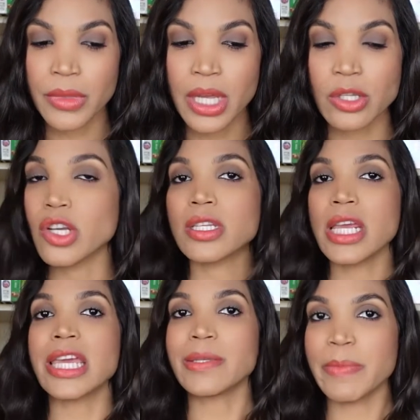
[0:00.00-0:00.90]
it
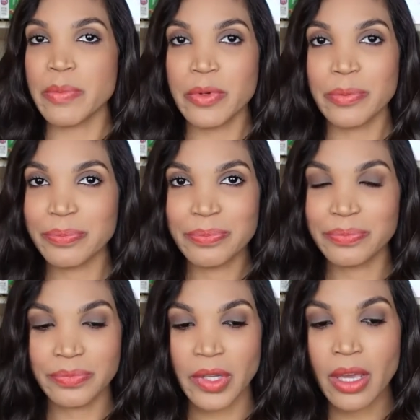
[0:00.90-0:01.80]
doesn't eat people.
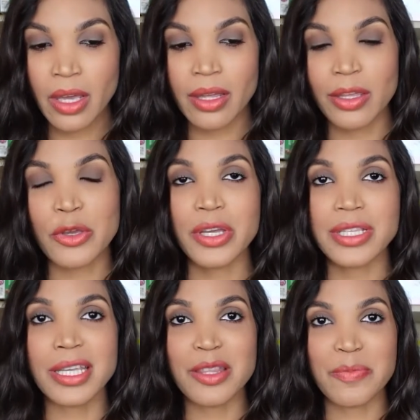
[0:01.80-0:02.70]
You can
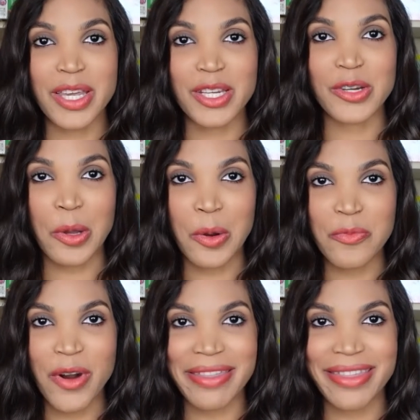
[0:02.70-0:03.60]
see the picture
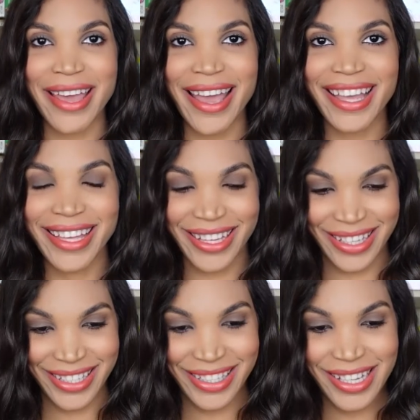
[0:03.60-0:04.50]
right there.
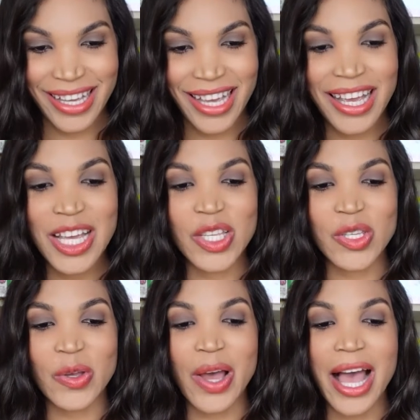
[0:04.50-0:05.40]

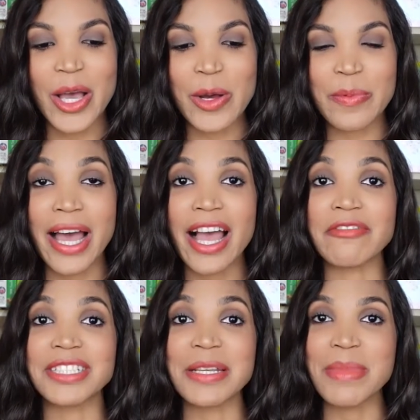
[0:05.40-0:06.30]
So I hope I
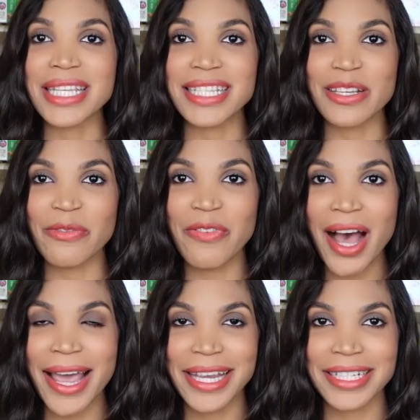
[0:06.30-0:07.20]
have
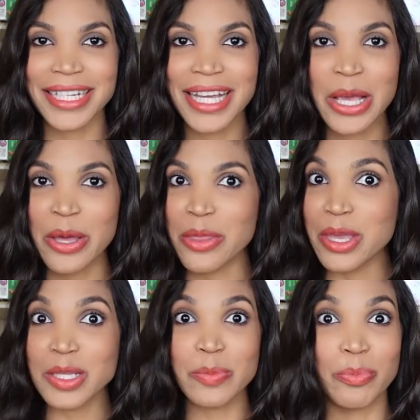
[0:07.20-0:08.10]
demystified
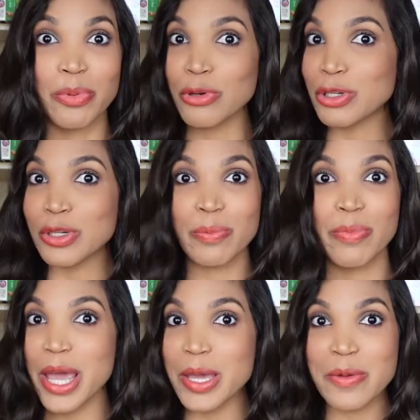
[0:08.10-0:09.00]
this bush
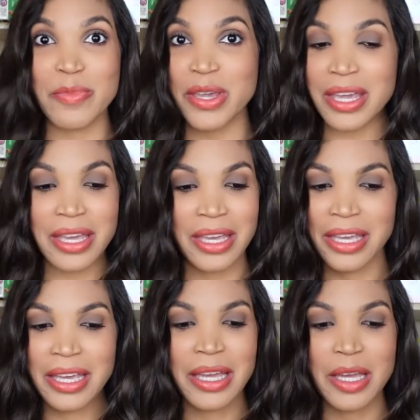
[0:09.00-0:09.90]
baby
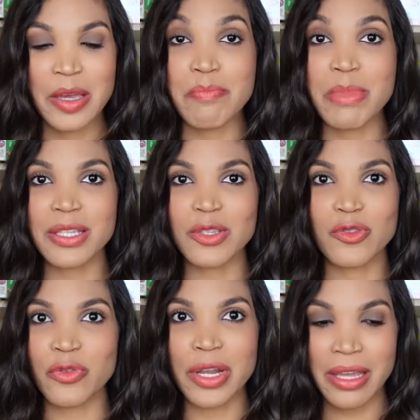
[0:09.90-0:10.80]

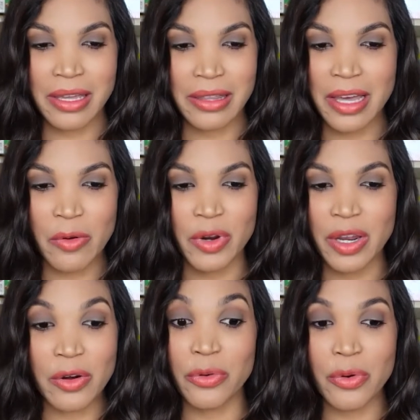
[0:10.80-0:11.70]
mystery that
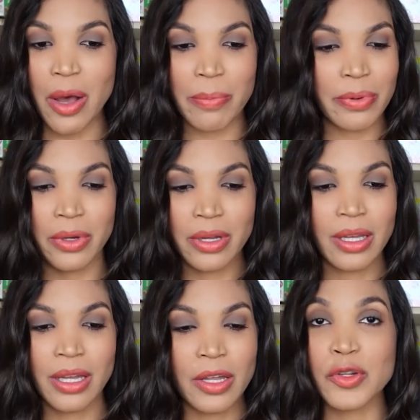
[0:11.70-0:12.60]
we grew up
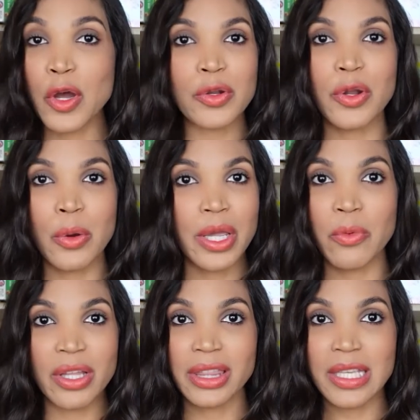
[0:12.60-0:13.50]
not
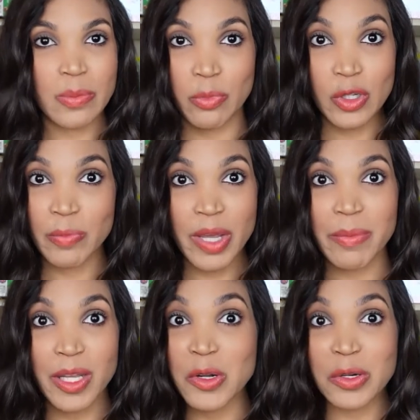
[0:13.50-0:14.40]
knowing what this bush
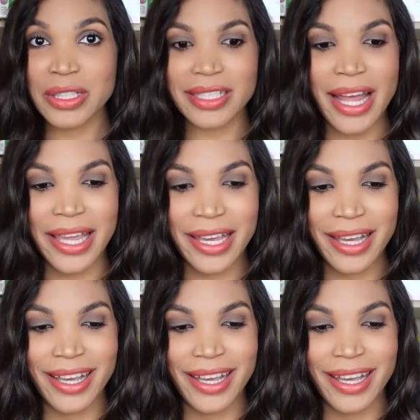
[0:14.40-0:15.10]
baby looked like.